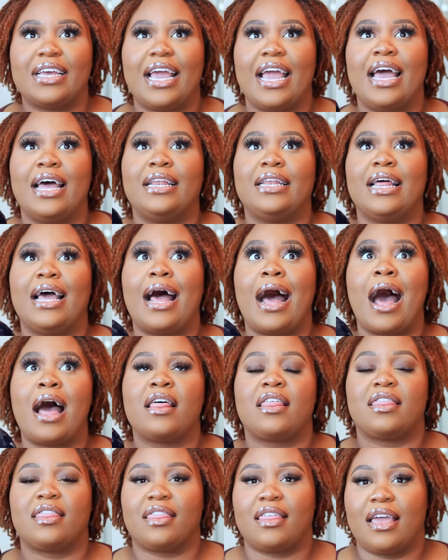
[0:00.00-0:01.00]
And I
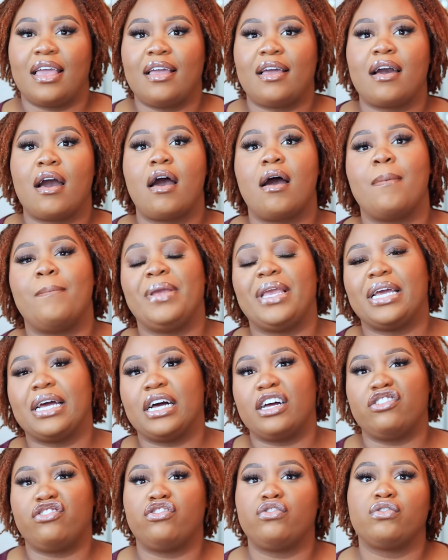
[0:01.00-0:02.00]
think
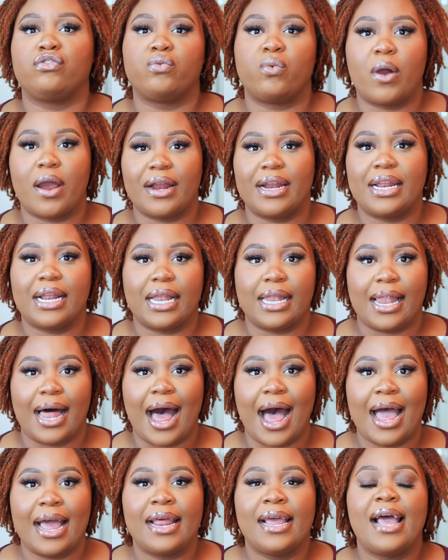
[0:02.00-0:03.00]
because she was wearing it a
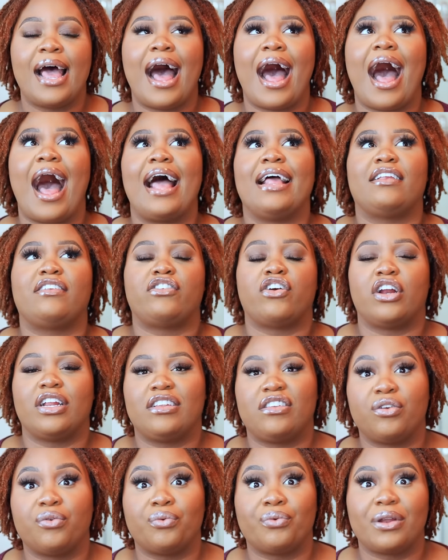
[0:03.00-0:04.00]
lot, I
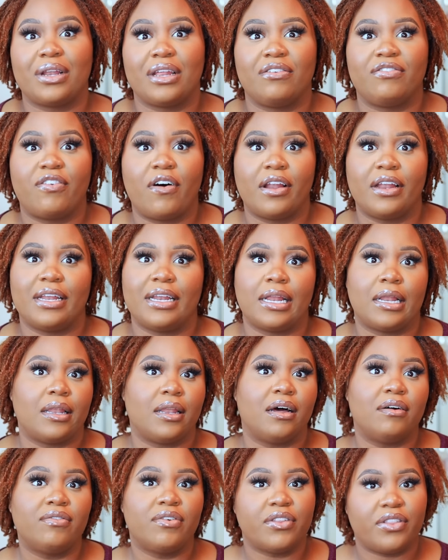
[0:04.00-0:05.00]
started to really fall in
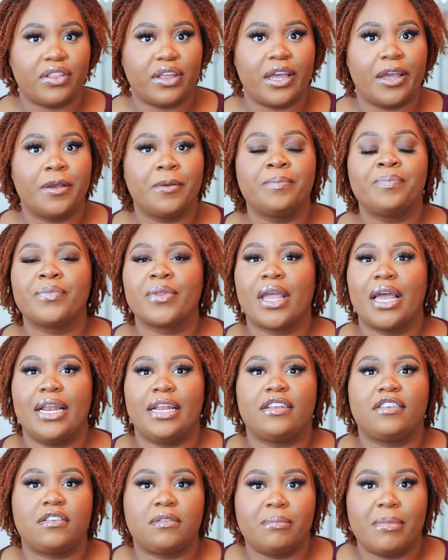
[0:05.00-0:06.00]
love with it, and
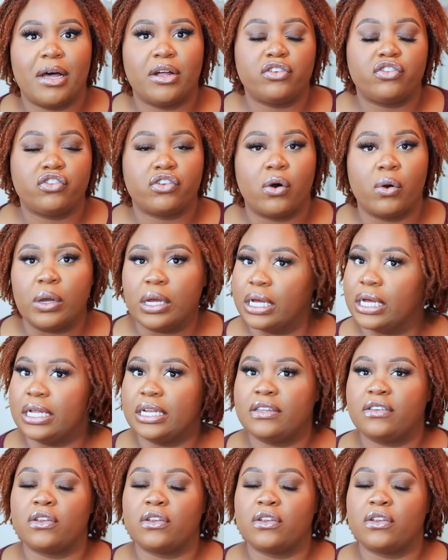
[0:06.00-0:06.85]
it smelled so good.